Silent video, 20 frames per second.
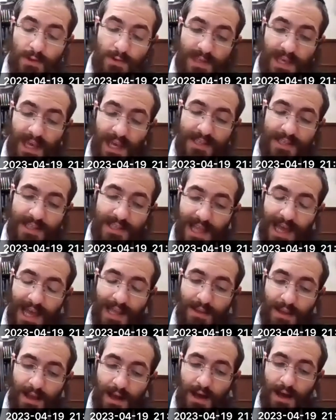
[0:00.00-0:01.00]
those who say it's
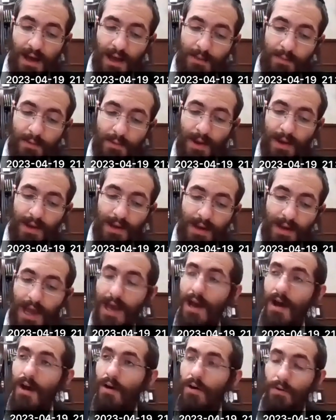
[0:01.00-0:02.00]
nighttime already
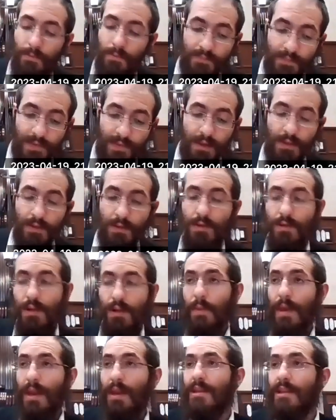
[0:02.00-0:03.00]
now, the
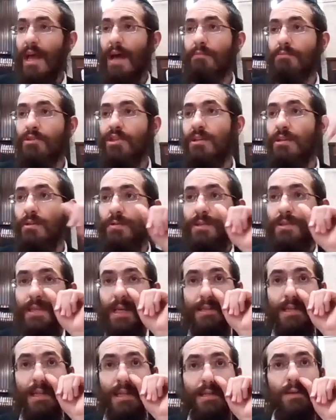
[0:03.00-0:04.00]
Rabbein HaTam Shita, which
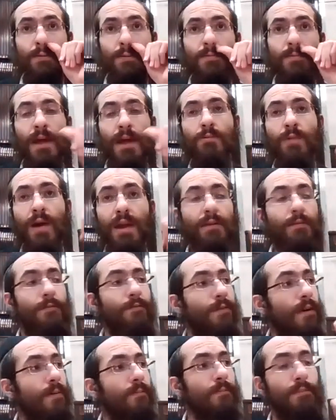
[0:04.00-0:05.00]
says that it's that
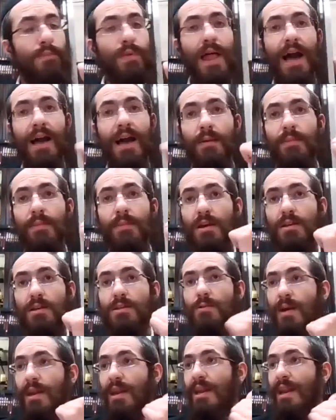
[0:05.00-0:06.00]
already from Plag and
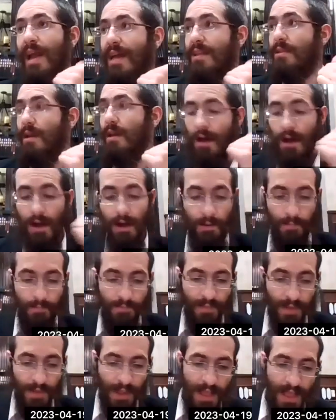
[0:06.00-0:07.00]
Minchas already
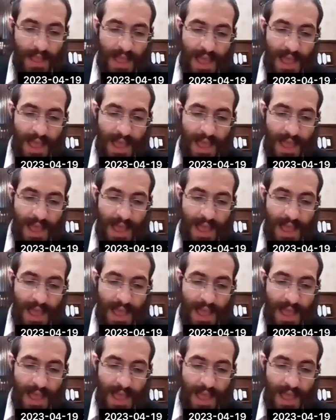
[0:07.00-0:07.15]
nighttime,